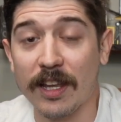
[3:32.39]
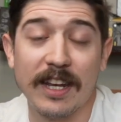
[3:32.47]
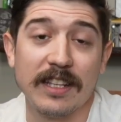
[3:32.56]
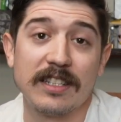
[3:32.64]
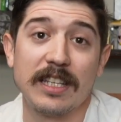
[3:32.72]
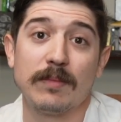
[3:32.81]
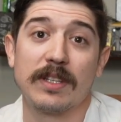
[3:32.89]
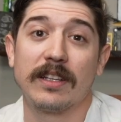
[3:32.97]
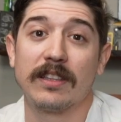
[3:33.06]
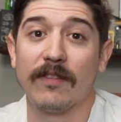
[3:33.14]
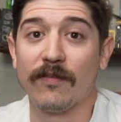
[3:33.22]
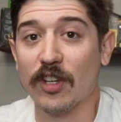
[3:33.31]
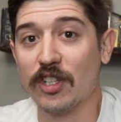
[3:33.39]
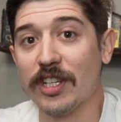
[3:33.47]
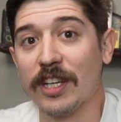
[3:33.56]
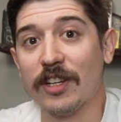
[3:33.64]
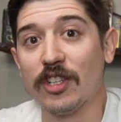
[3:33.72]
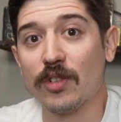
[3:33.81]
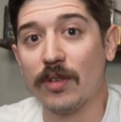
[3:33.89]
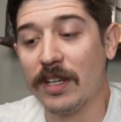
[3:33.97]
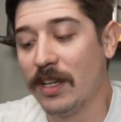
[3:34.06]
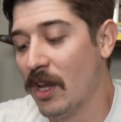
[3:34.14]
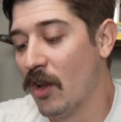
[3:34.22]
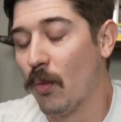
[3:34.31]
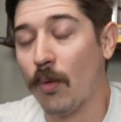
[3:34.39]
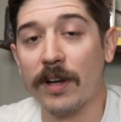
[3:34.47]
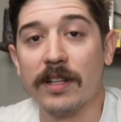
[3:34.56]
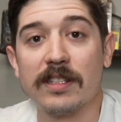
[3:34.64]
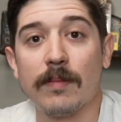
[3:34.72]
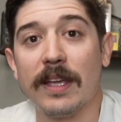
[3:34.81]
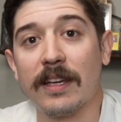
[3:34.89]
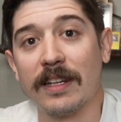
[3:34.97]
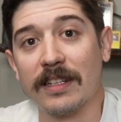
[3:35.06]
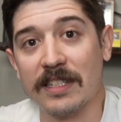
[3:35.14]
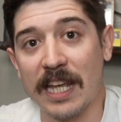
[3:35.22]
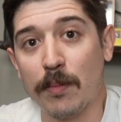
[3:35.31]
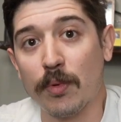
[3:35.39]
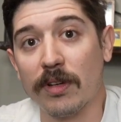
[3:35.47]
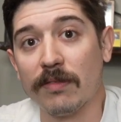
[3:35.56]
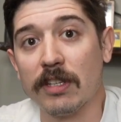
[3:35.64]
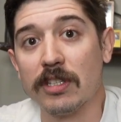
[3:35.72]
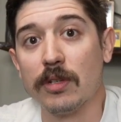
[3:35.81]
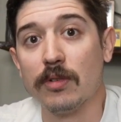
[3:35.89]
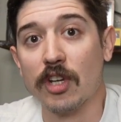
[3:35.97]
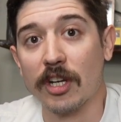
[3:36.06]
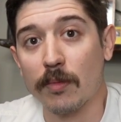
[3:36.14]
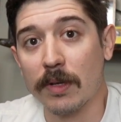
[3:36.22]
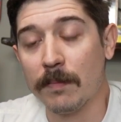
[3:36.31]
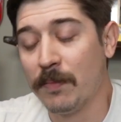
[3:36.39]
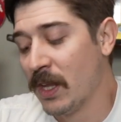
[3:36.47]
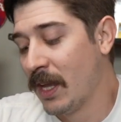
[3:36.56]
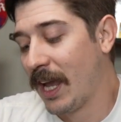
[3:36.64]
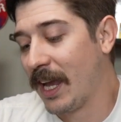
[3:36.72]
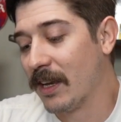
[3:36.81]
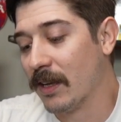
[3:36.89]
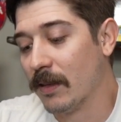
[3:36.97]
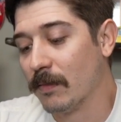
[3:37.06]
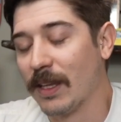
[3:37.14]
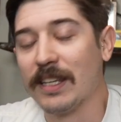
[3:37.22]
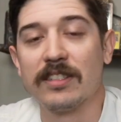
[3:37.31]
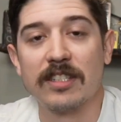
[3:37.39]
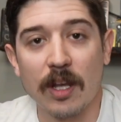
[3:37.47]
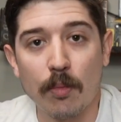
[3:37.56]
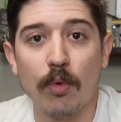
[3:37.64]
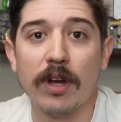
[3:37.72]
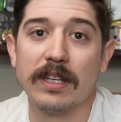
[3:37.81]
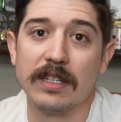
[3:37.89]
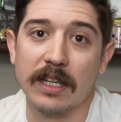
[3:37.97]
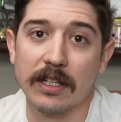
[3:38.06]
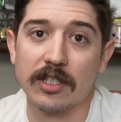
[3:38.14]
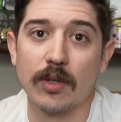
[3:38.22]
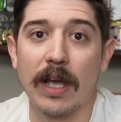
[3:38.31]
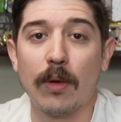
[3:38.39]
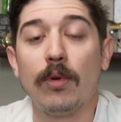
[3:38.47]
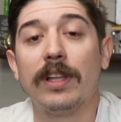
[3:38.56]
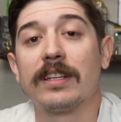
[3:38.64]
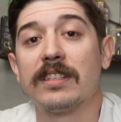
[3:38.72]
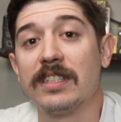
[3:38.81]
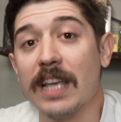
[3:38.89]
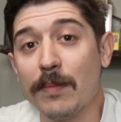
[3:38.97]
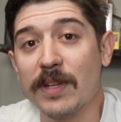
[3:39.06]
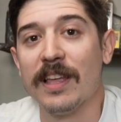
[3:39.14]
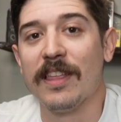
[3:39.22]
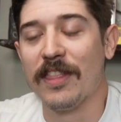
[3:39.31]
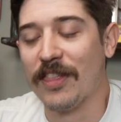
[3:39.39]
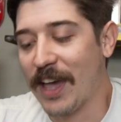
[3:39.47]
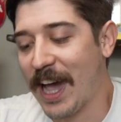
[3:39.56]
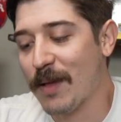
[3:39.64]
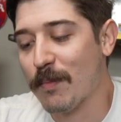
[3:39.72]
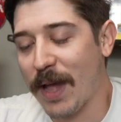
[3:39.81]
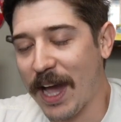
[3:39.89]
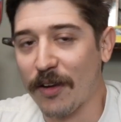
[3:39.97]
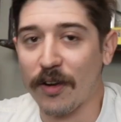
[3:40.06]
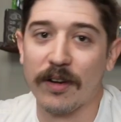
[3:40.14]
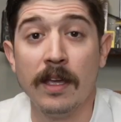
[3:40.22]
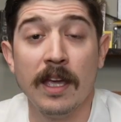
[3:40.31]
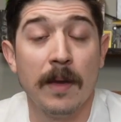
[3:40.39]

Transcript: And it seems like the fishing industry wanted to make an example of these two gentlemen, and they somewhat did. So I will accept that matter.